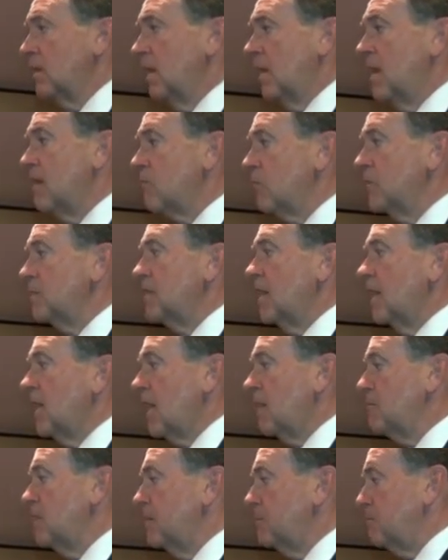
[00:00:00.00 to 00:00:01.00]
And every day
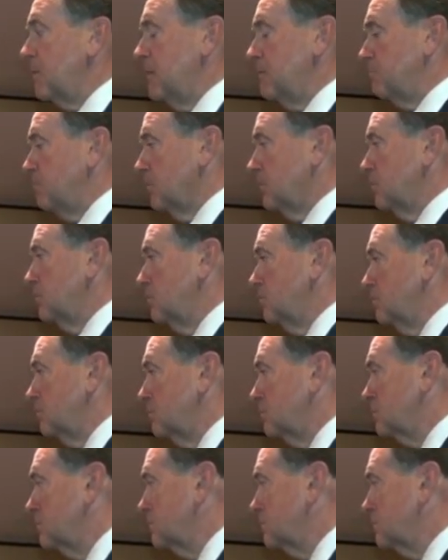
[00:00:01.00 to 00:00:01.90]
I meet people who